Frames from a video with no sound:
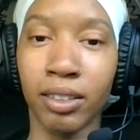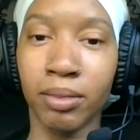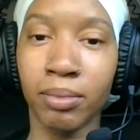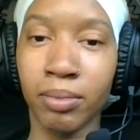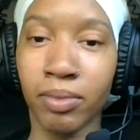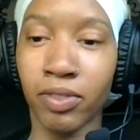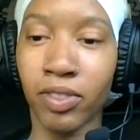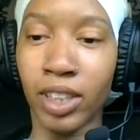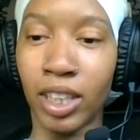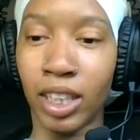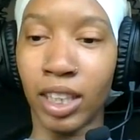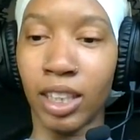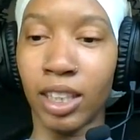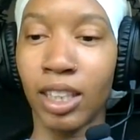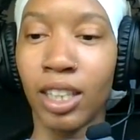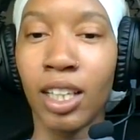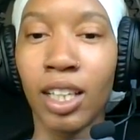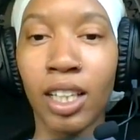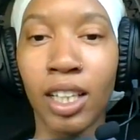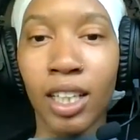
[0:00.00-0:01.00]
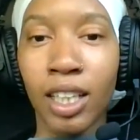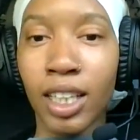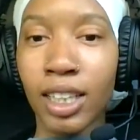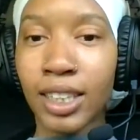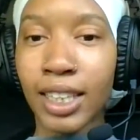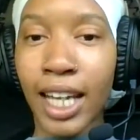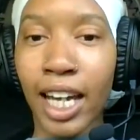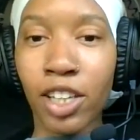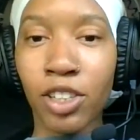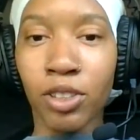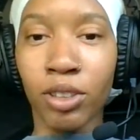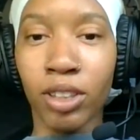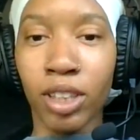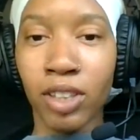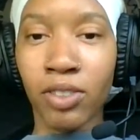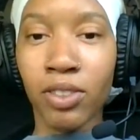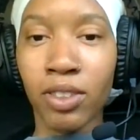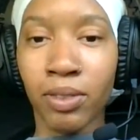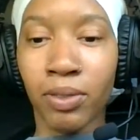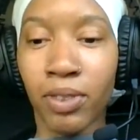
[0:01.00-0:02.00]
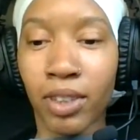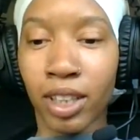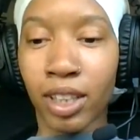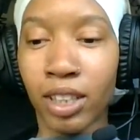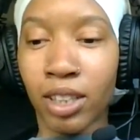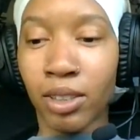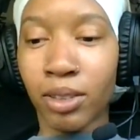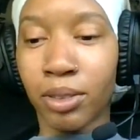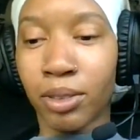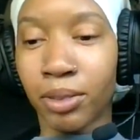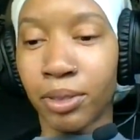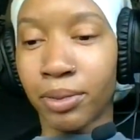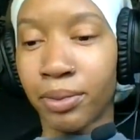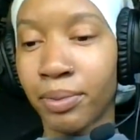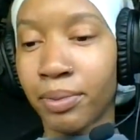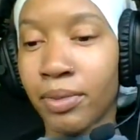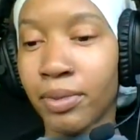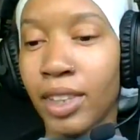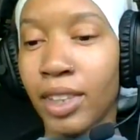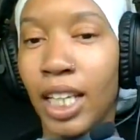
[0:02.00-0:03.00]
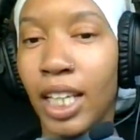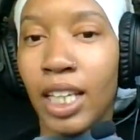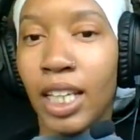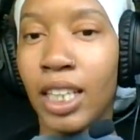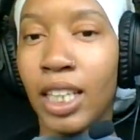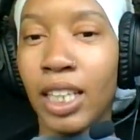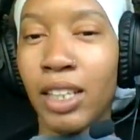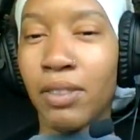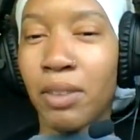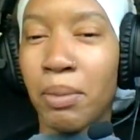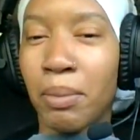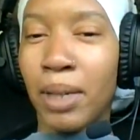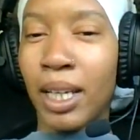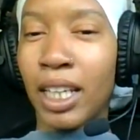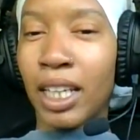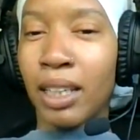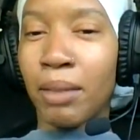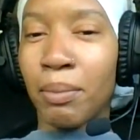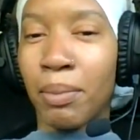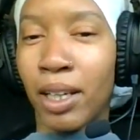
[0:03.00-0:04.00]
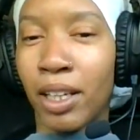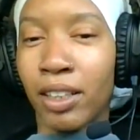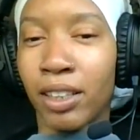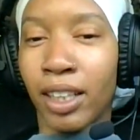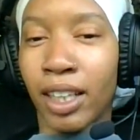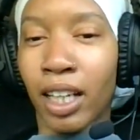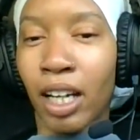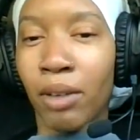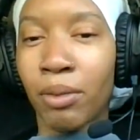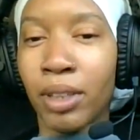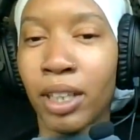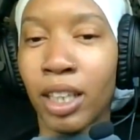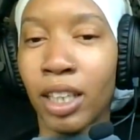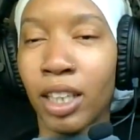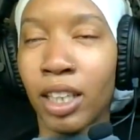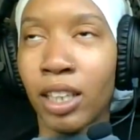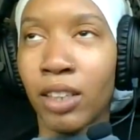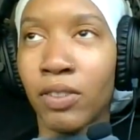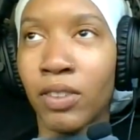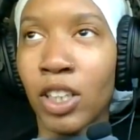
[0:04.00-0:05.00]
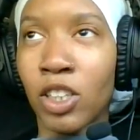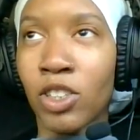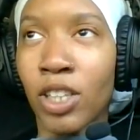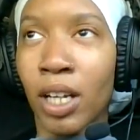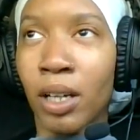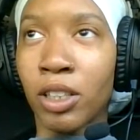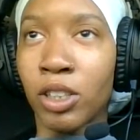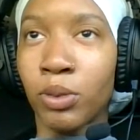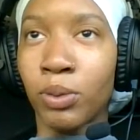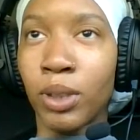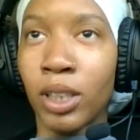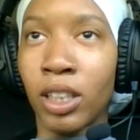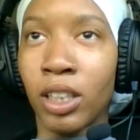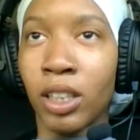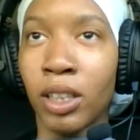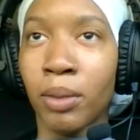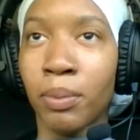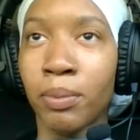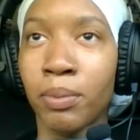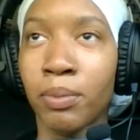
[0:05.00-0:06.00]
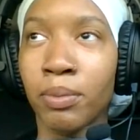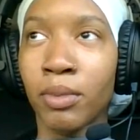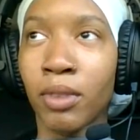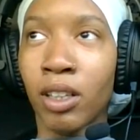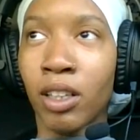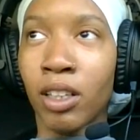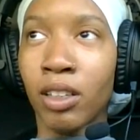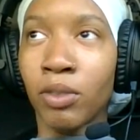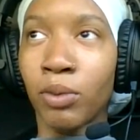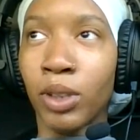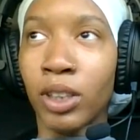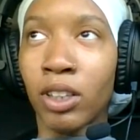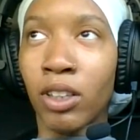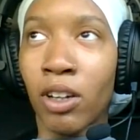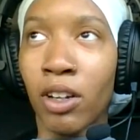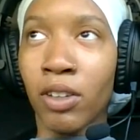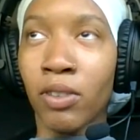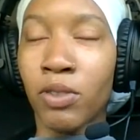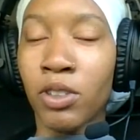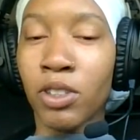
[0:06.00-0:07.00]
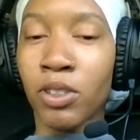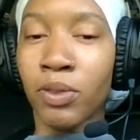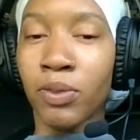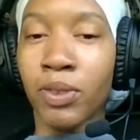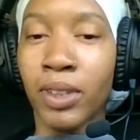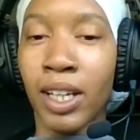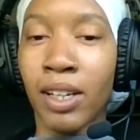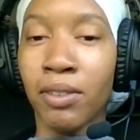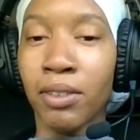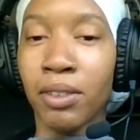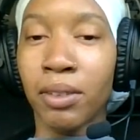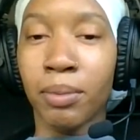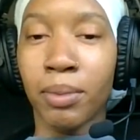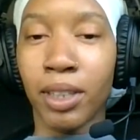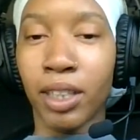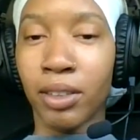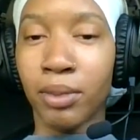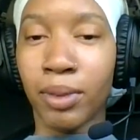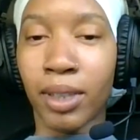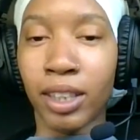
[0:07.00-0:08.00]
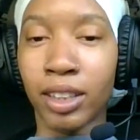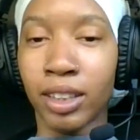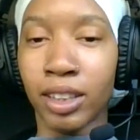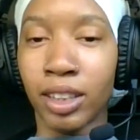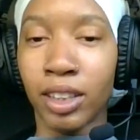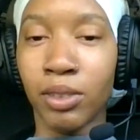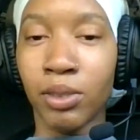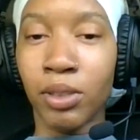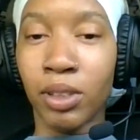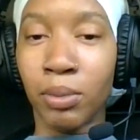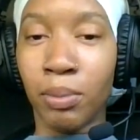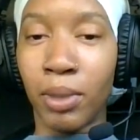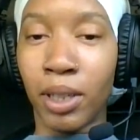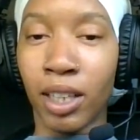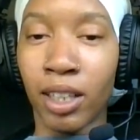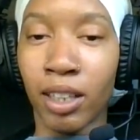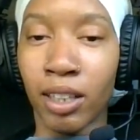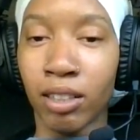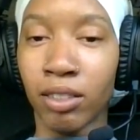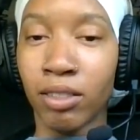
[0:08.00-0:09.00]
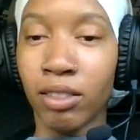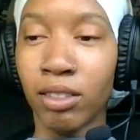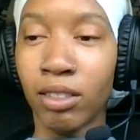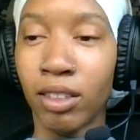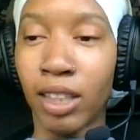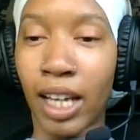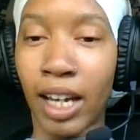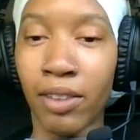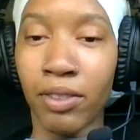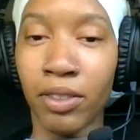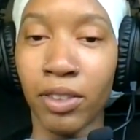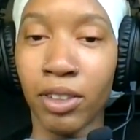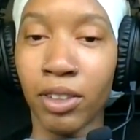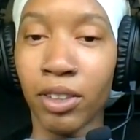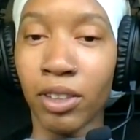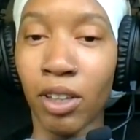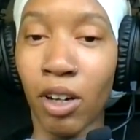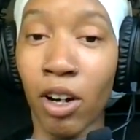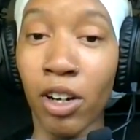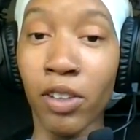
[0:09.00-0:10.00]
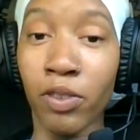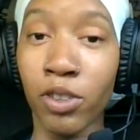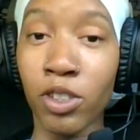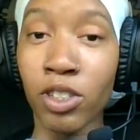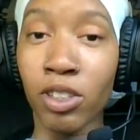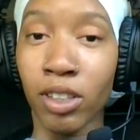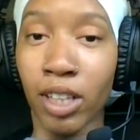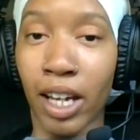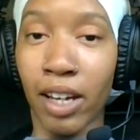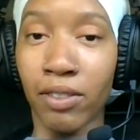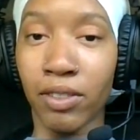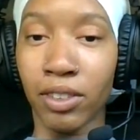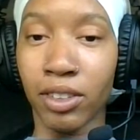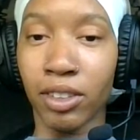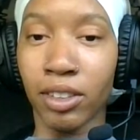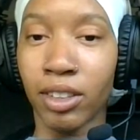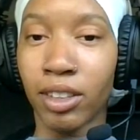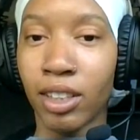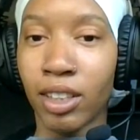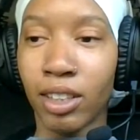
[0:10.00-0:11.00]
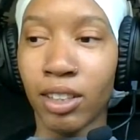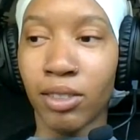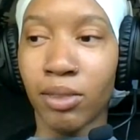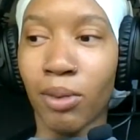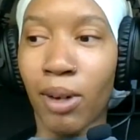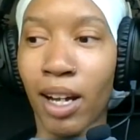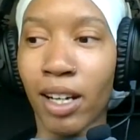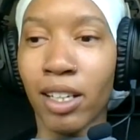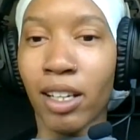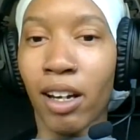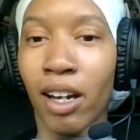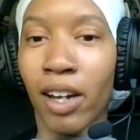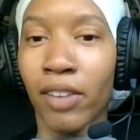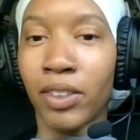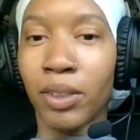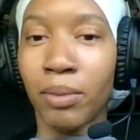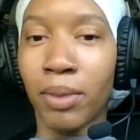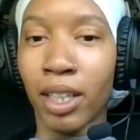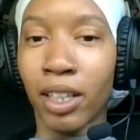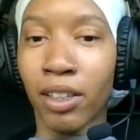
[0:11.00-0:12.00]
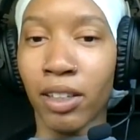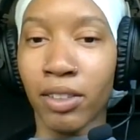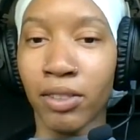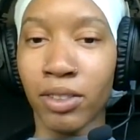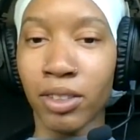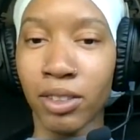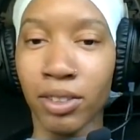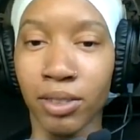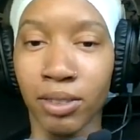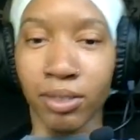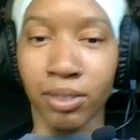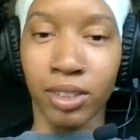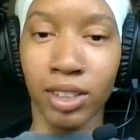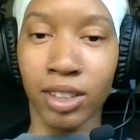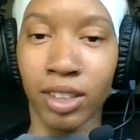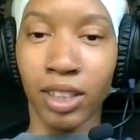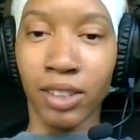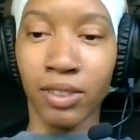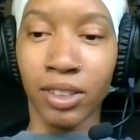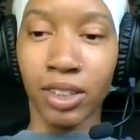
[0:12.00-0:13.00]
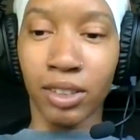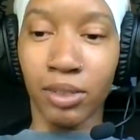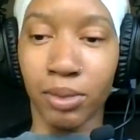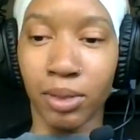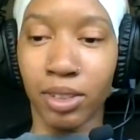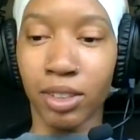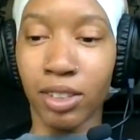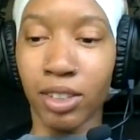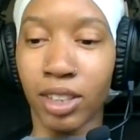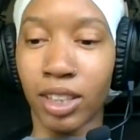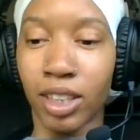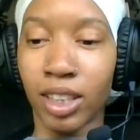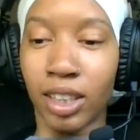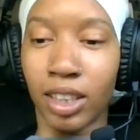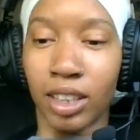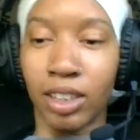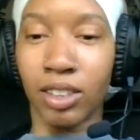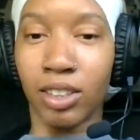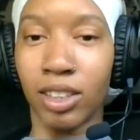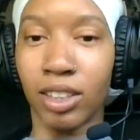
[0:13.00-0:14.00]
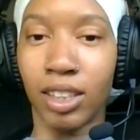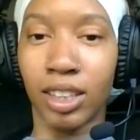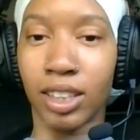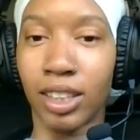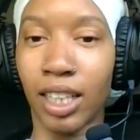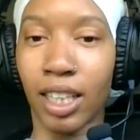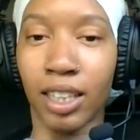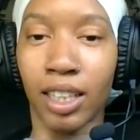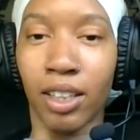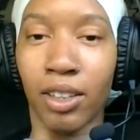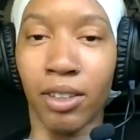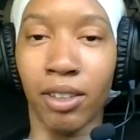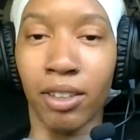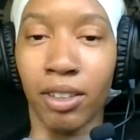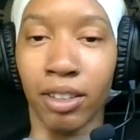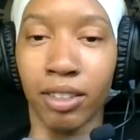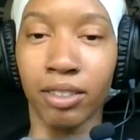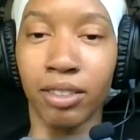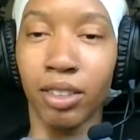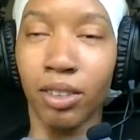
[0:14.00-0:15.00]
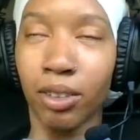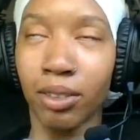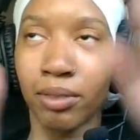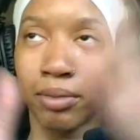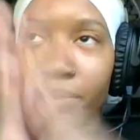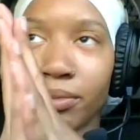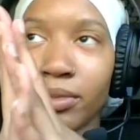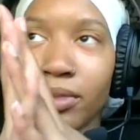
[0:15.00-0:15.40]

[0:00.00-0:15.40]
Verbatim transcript: oomph in it. It's natural. Leave it the fuck alone. And it even make it better. Like I would get it if they try to sweeten up uh, with artificial flavoring, but it wasn't. It was bare lavender, artificial lavender. Why do y'all have to make artificial? Just give us the real shit. It's not that hard, you know.